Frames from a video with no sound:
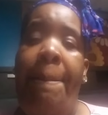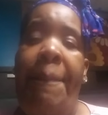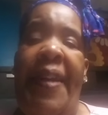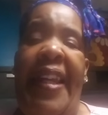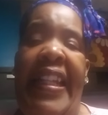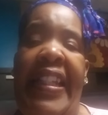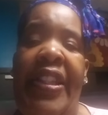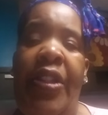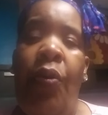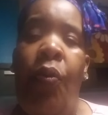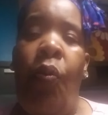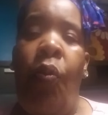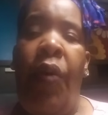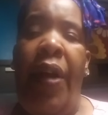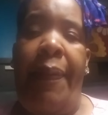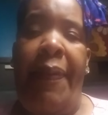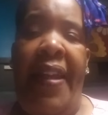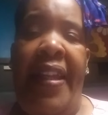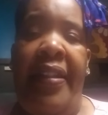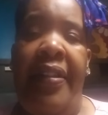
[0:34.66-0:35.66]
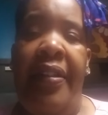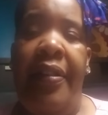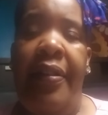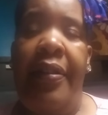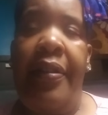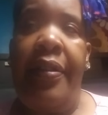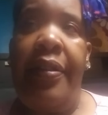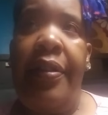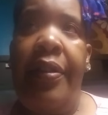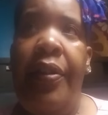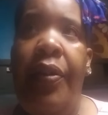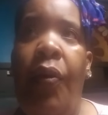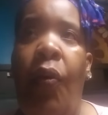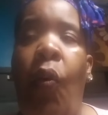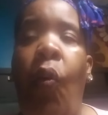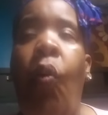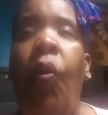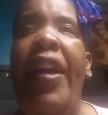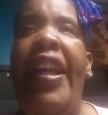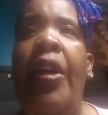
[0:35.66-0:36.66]
beat women,
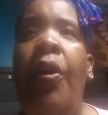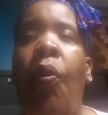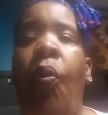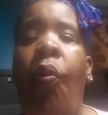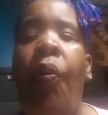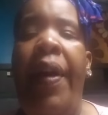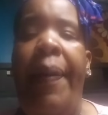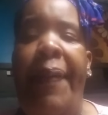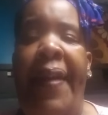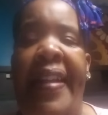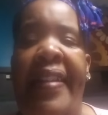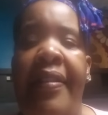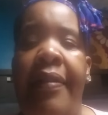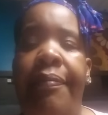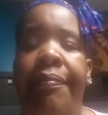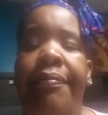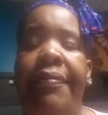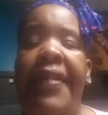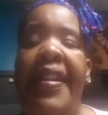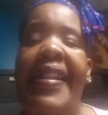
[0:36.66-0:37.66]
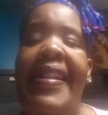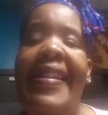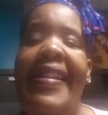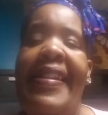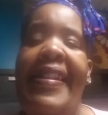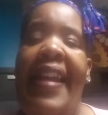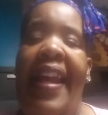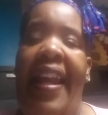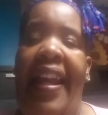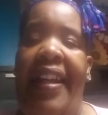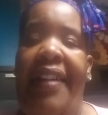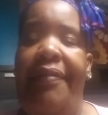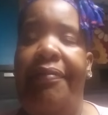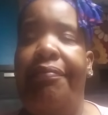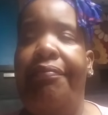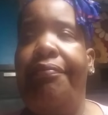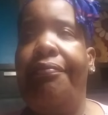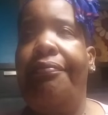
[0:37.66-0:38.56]
weak women stay.